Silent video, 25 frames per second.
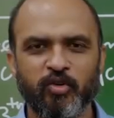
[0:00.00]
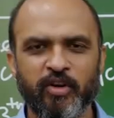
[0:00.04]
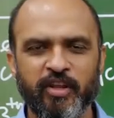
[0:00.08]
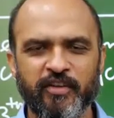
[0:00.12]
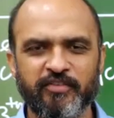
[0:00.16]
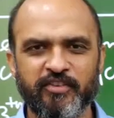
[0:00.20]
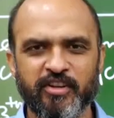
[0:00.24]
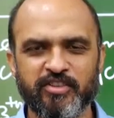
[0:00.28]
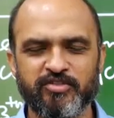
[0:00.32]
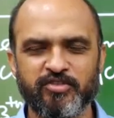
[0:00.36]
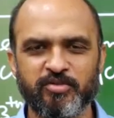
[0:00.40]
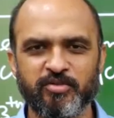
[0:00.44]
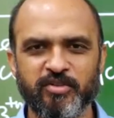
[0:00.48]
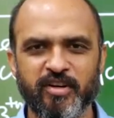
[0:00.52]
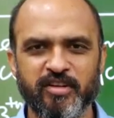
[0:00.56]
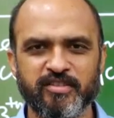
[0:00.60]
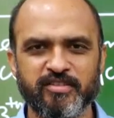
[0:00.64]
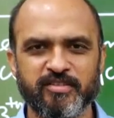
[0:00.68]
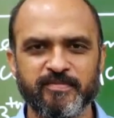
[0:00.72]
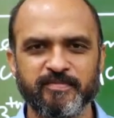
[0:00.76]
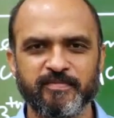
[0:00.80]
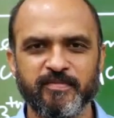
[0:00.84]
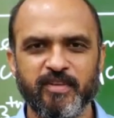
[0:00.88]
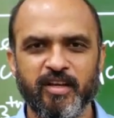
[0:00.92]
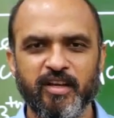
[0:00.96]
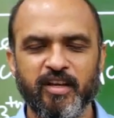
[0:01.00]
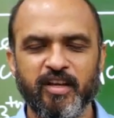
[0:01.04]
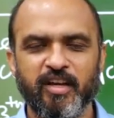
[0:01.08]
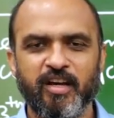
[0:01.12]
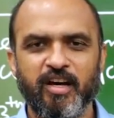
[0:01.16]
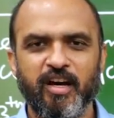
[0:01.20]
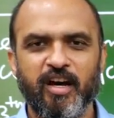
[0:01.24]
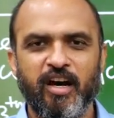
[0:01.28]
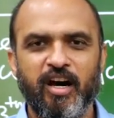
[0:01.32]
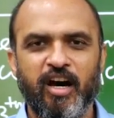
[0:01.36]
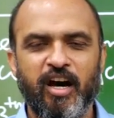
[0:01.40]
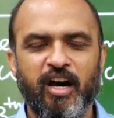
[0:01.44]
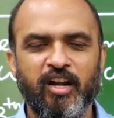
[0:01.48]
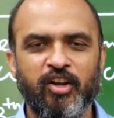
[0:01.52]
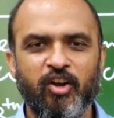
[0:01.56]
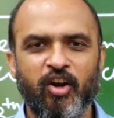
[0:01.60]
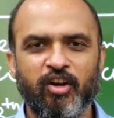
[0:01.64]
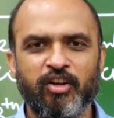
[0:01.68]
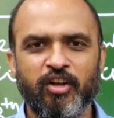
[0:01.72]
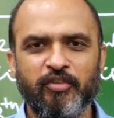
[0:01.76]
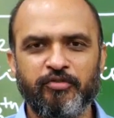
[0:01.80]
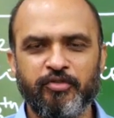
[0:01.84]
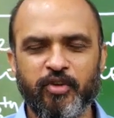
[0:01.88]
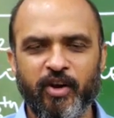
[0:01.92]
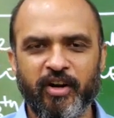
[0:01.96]
Good evening students. A
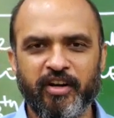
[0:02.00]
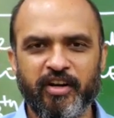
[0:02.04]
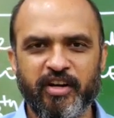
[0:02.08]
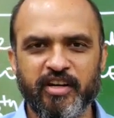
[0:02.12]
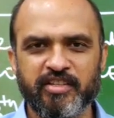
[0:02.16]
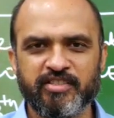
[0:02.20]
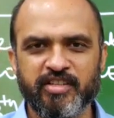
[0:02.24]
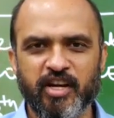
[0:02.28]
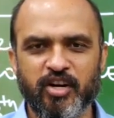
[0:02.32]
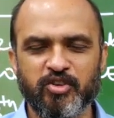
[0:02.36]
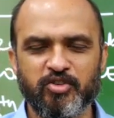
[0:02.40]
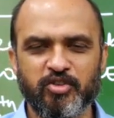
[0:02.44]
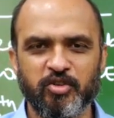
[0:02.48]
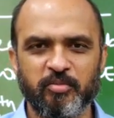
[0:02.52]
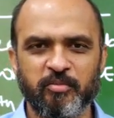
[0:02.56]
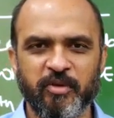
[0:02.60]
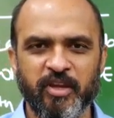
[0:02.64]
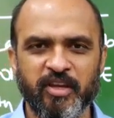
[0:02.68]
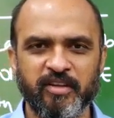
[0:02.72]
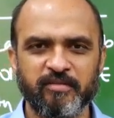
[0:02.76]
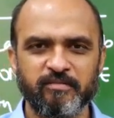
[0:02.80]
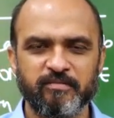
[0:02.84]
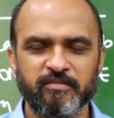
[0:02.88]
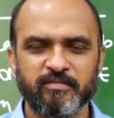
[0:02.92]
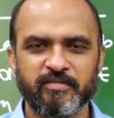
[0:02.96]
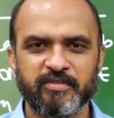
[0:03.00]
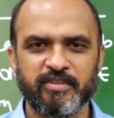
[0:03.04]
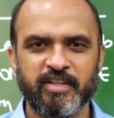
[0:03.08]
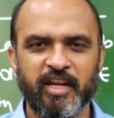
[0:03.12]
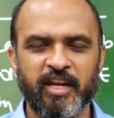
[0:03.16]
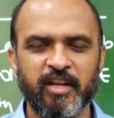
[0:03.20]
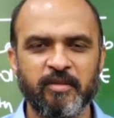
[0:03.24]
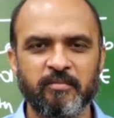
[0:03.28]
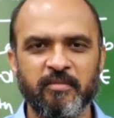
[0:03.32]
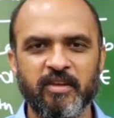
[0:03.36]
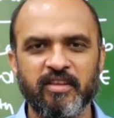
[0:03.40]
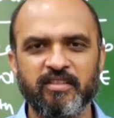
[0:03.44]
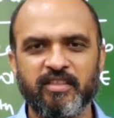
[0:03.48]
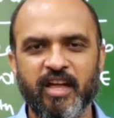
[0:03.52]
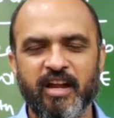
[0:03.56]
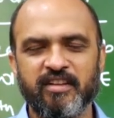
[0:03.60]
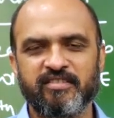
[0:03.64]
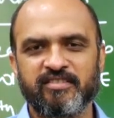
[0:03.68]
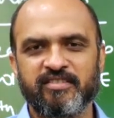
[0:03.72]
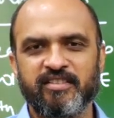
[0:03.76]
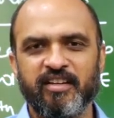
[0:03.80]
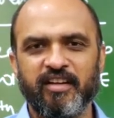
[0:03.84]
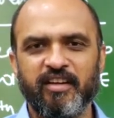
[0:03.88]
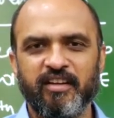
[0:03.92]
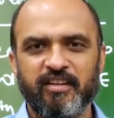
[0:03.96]
lot of you had reached out to me telling me
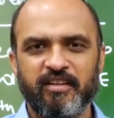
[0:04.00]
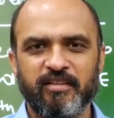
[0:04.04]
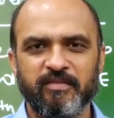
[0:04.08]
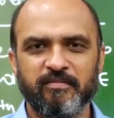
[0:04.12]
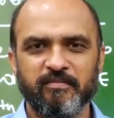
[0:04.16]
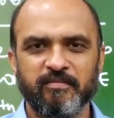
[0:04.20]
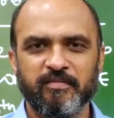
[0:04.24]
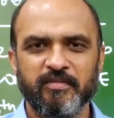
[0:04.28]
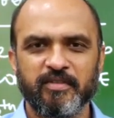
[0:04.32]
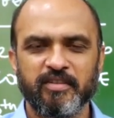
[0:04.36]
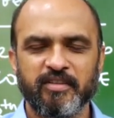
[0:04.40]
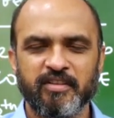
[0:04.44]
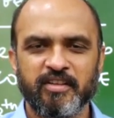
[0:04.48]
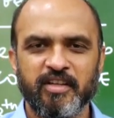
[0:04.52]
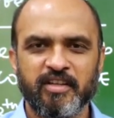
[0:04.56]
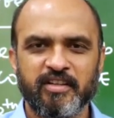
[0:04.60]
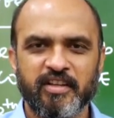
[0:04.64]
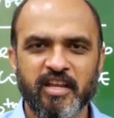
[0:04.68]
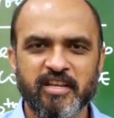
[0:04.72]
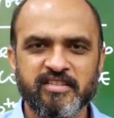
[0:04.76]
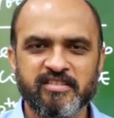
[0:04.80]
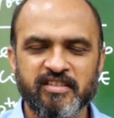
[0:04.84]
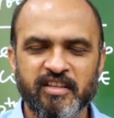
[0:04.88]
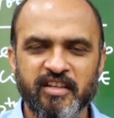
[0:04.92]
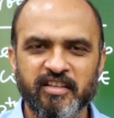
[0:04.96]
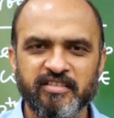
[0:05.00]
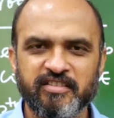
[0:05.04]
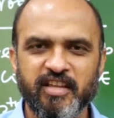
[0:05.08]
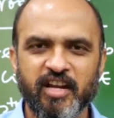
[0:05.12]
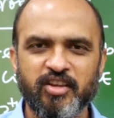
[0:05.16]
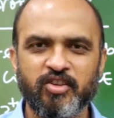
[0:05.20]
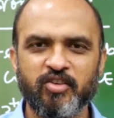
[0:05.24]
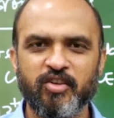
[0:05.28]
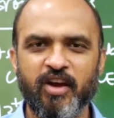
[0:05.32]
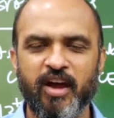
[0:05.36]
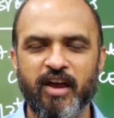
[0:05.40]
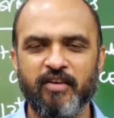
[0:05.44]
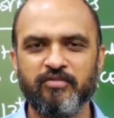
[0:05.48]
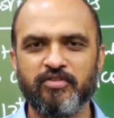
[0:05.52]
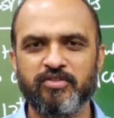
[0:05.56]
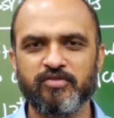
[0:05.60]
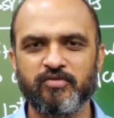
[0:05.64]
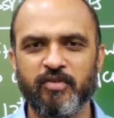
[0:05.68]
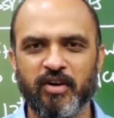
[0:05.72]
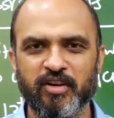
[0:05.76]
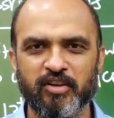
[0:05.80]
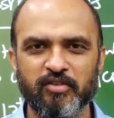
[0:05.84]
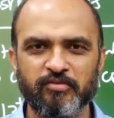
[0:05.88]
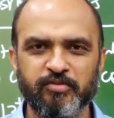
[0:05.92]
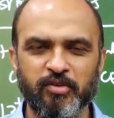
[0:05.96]
that sir, the test series that you have
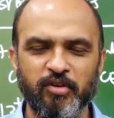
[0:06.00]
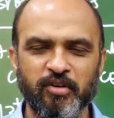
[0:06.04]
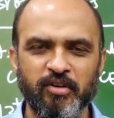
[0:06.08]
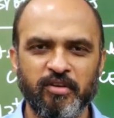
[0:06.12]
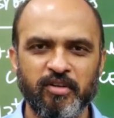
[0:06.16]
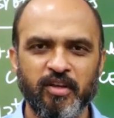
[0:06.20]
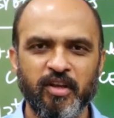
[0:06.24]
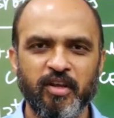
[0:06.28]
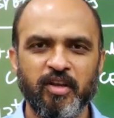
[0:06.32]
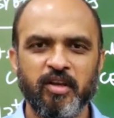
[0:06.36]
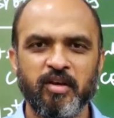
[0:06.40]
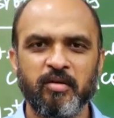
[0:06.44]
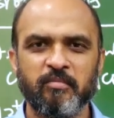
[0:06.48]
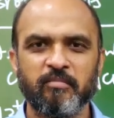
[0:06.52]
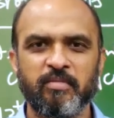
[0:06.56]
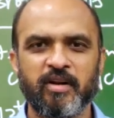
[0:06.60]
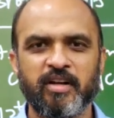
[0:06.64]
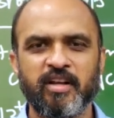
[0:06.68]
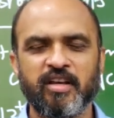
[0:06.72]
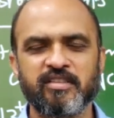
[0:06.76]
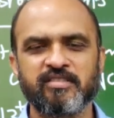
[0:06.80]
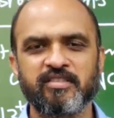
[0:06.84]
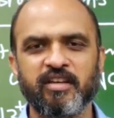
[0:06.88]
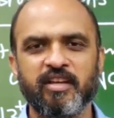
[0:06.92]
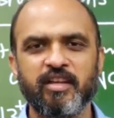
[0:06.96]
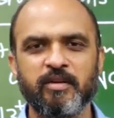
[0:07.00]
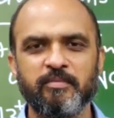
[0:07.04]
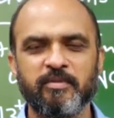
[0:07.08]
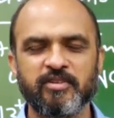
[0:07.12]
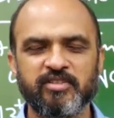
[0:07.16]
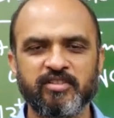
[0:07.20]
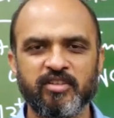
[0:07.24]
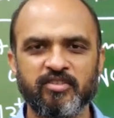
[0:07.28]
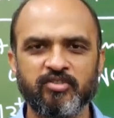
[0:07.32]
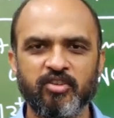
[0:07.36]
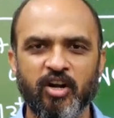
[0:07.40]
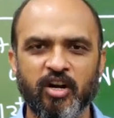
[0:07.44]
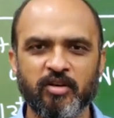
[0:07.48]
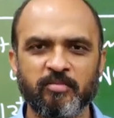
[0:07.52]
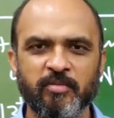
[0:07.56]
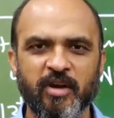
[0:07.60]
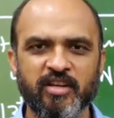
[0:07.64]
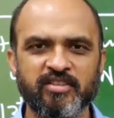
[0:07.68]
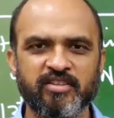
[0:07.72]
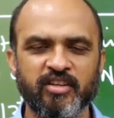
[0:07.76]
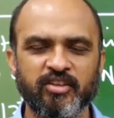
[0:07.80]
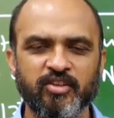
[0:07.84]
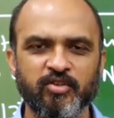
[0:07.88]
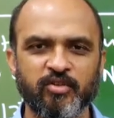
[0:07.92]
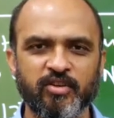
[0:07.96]
is wonderful but our syllabus is not
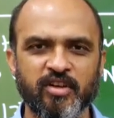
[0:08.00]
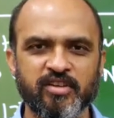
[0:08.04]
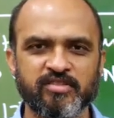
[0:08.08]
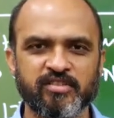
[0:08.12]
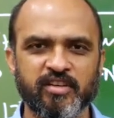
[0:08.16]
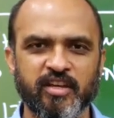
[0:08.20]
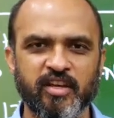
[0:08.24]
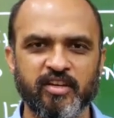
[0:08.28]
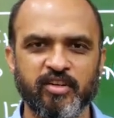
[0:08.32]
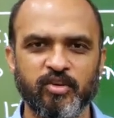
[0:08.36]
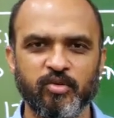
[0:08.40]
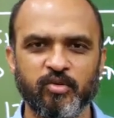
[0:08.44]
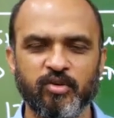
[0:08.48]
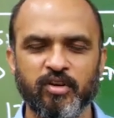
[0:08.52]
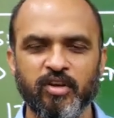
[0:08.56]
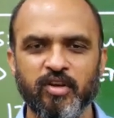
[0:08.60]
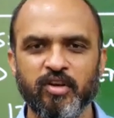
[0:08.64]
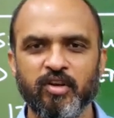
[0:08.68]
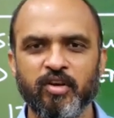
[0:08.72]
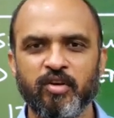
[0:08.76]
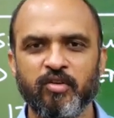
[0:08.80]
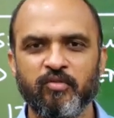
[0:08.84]
matching to your schedule.